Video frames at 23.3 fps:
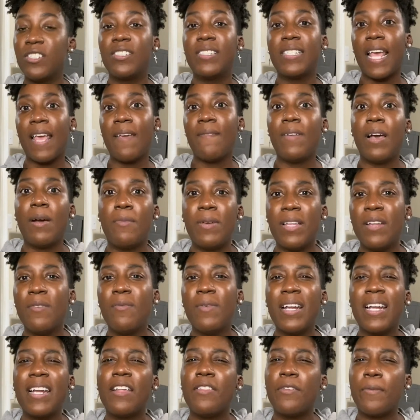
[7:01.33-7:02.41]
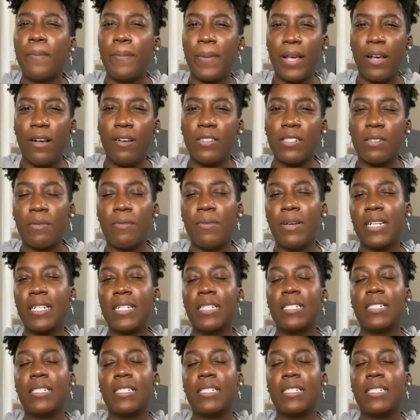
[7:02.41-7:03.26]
save up. We didn't want another bill, so we wanted